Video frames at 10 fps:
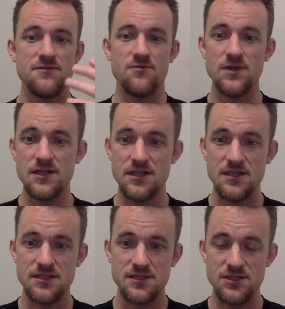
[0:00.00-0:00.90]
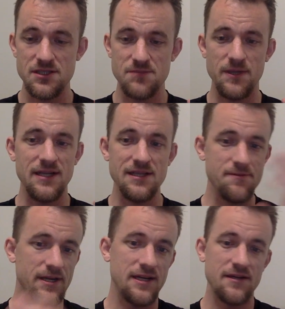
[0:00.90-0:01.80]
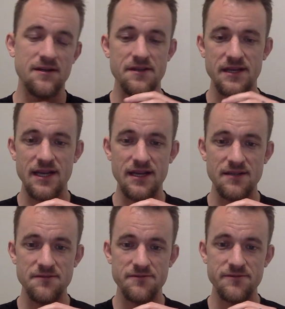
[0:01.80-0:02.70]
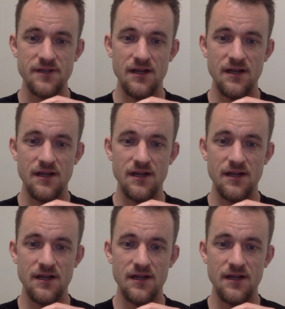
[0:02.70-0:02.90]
of words just by eliminating all the negative